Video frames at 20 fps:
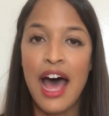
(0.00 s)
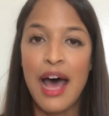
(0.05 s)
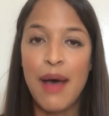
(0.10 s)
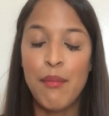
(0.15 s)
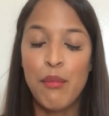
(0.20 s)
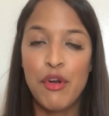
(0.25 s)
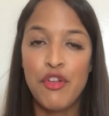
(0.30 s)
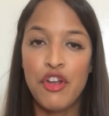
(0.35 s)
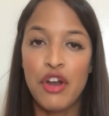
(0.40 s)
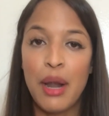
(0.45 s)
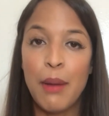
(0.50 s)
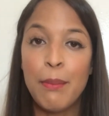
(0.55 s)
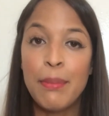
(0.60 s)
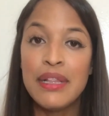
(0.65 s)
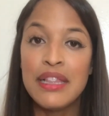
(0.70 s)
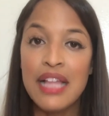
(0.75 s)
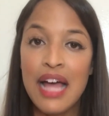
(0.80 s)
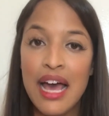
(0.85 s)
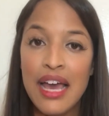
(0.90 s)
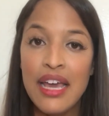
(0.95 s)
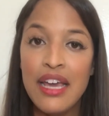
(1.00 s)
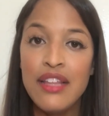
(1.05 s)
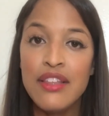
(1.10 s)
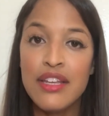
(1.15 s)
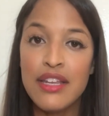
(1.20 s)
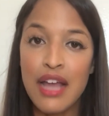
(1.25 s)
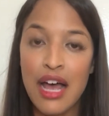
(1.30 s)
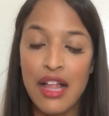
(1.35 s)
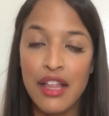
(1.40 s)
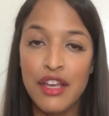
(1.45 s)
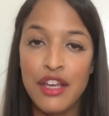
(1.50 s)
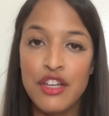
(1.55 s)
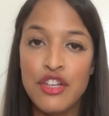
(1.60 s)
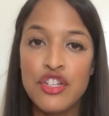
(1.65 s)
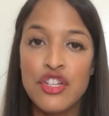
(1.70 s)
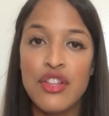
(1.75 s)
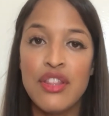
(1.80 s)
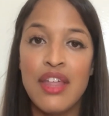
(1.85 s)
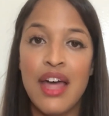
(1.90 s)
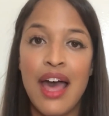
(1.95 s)
where they're applying the
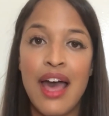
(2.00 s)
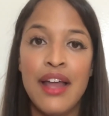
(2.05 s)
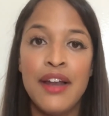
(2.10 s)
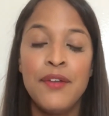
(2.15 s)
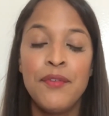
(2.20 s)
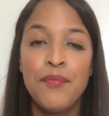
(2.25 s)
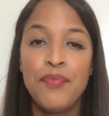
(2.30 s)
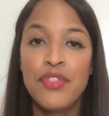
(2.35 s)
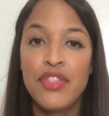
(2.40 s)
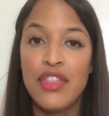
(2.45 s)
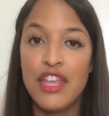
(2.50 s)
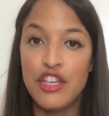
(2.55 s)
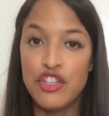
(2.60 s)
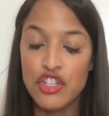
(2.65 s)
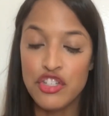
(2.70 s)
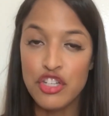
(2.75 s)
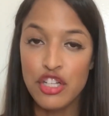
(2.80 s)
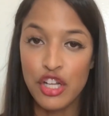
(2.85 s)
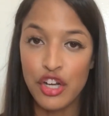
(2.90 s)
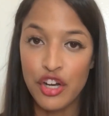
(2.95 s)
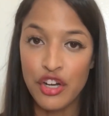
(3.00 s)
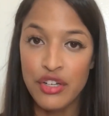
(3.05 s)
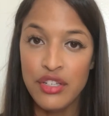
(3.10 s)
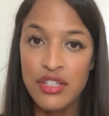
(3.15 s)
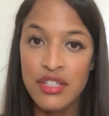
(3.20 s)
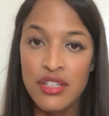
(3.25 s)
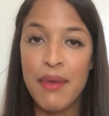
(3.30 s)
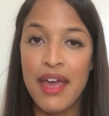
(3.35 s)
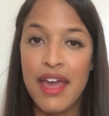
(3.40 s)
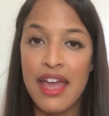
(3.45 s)
knowledge that they just learned,